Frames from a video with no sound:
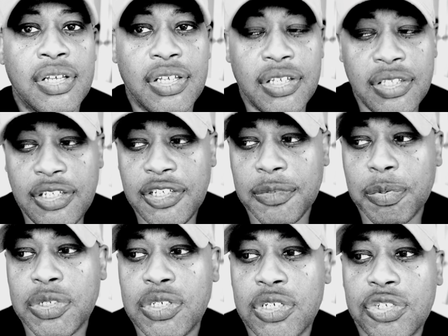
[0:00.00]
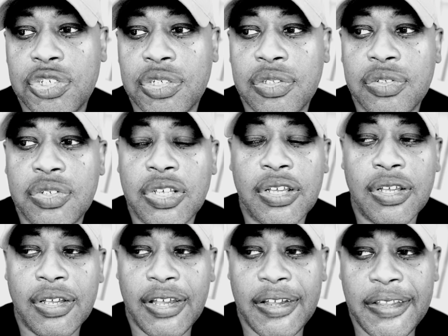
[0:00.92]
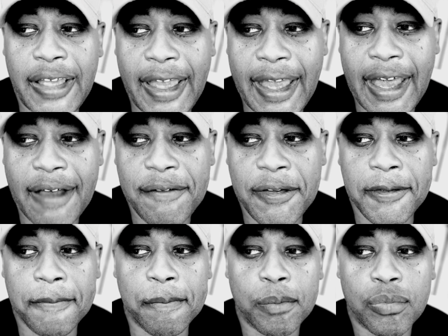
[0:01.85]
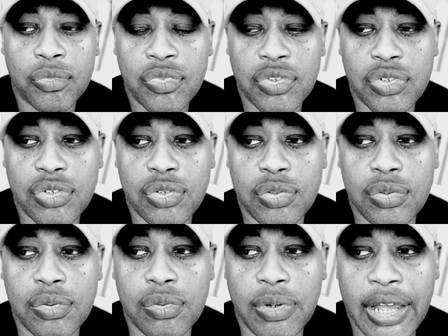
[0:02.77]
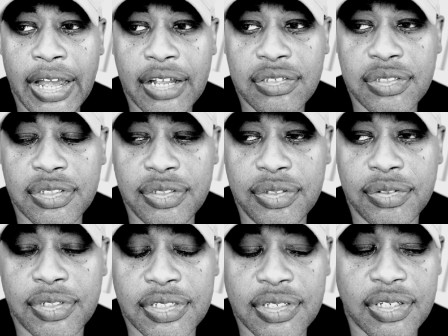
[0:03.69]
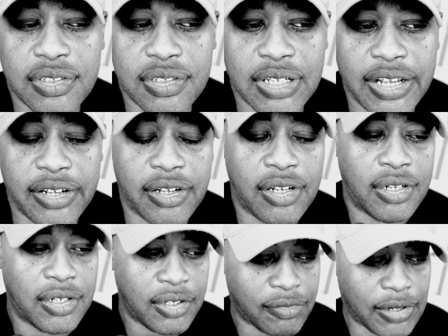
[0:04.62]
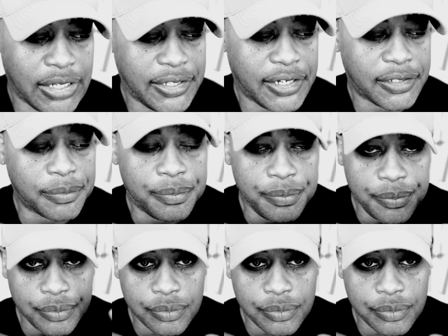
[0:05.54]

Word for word: in these positions and having to actually do this because like right now